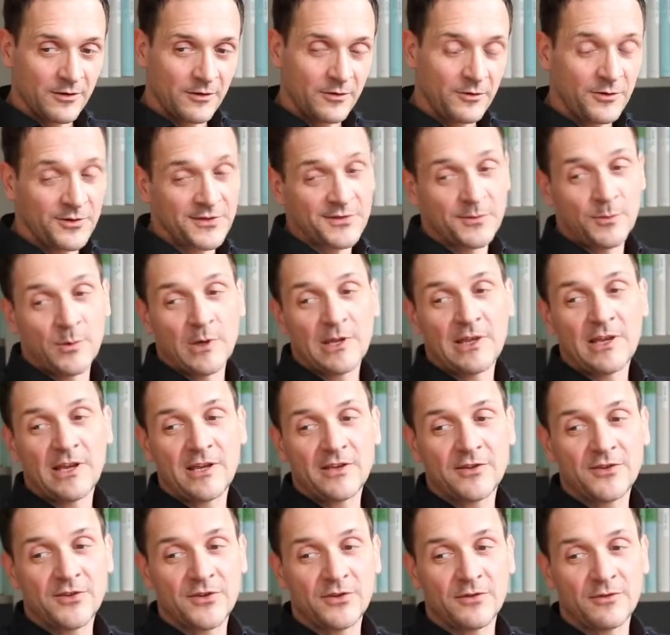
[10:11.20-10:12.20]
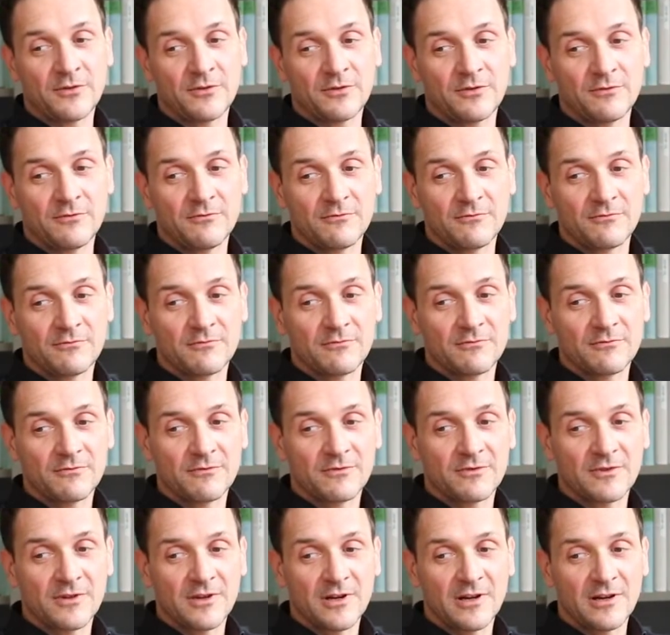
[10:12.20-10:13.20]
who's willing to
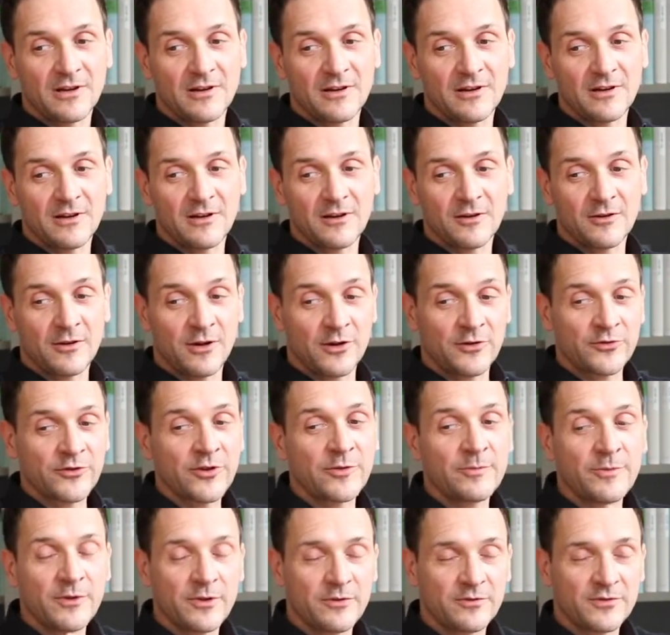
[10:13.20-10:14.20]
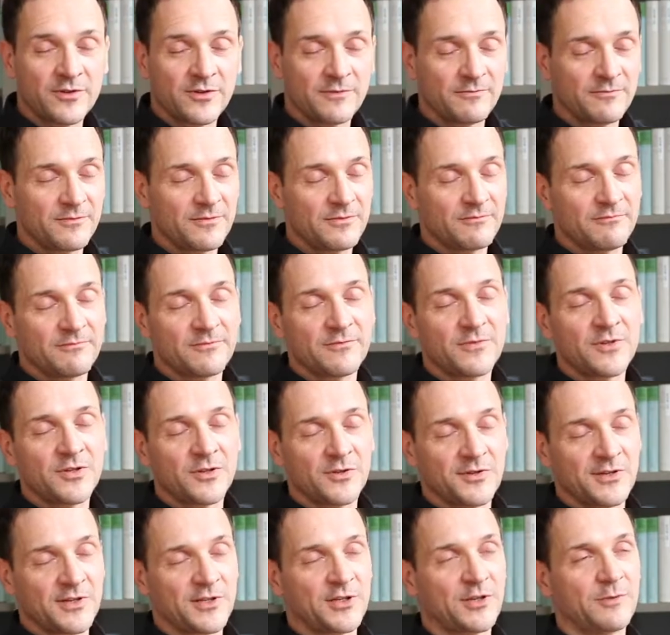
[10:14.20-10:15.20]
contribute
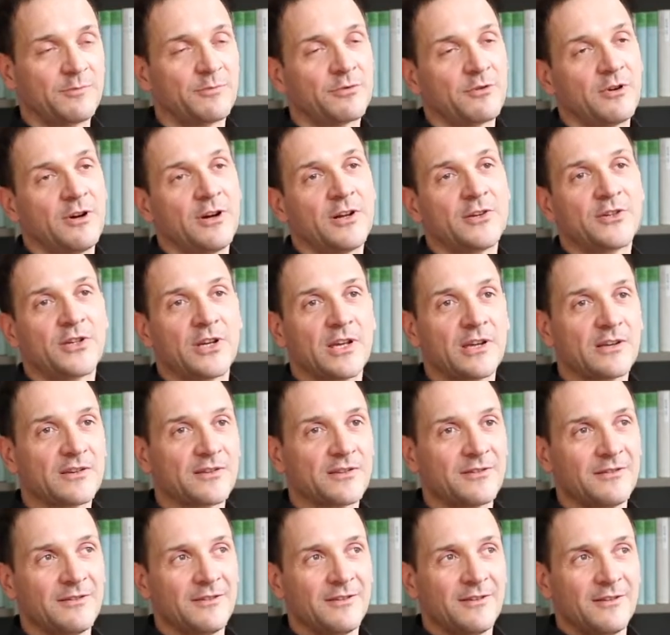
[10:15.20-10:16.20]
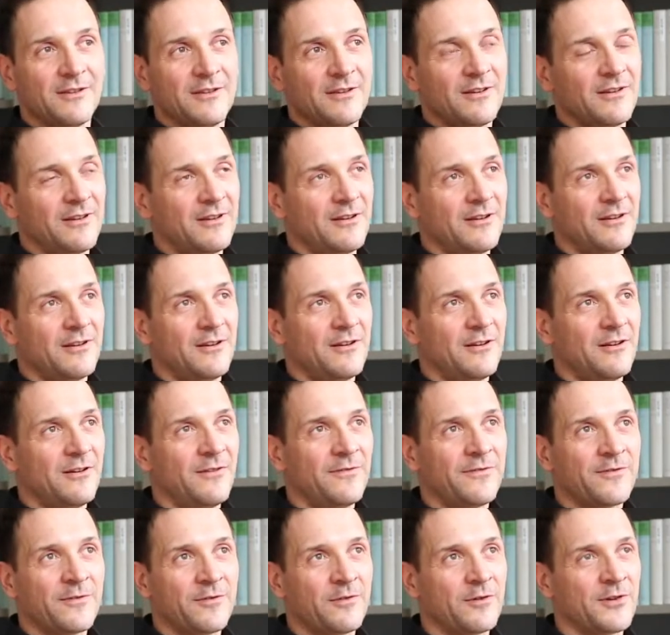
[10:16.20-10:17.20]
to such a project,
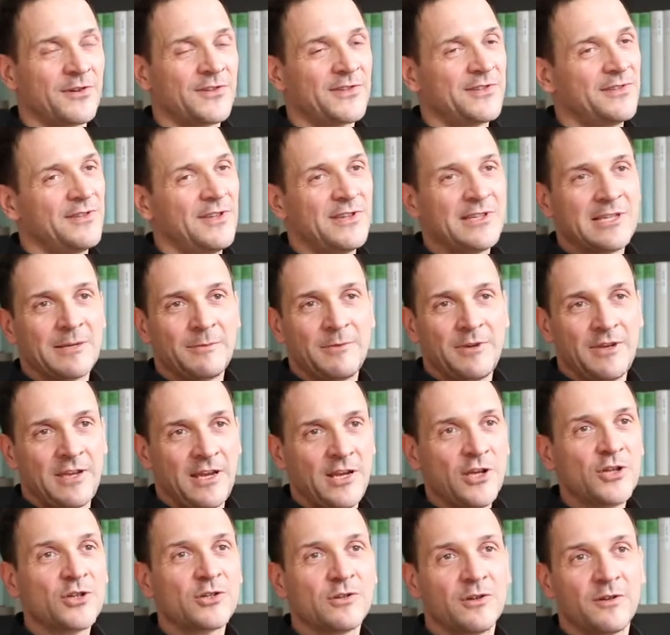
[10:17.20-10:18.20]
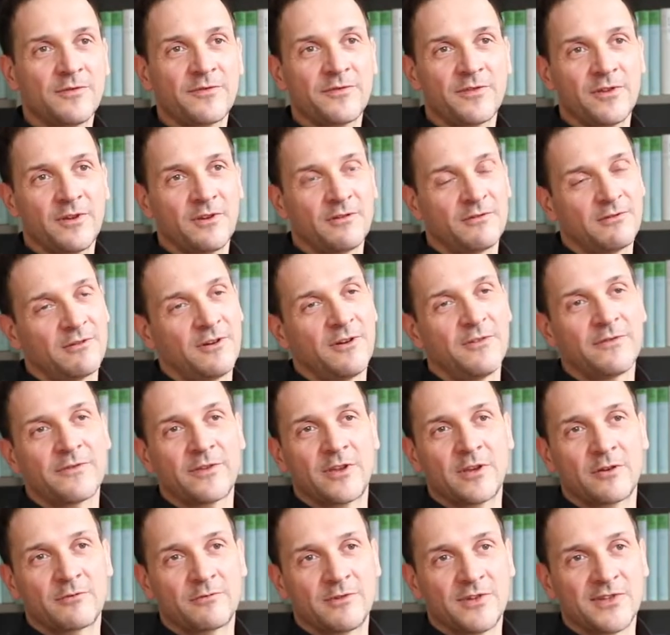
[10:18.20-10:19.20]
of course, dissemination of
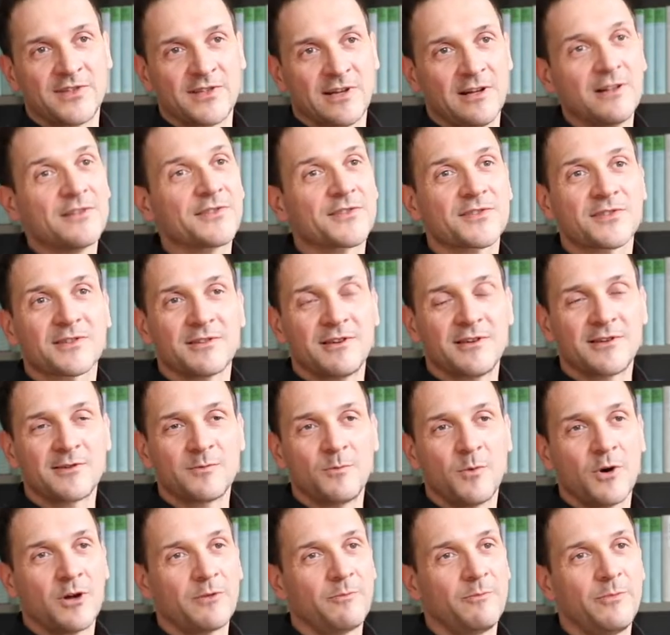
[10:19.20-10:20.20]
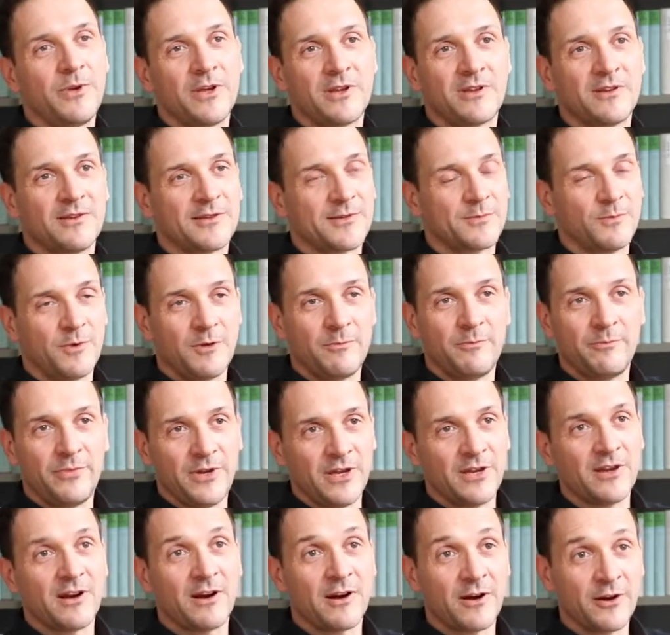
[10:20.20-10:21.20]
your results is one
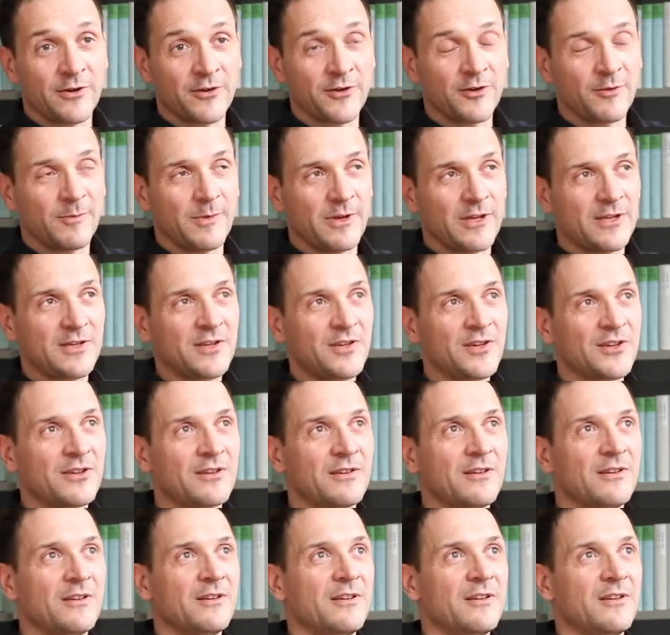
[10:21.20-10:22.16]
big argument.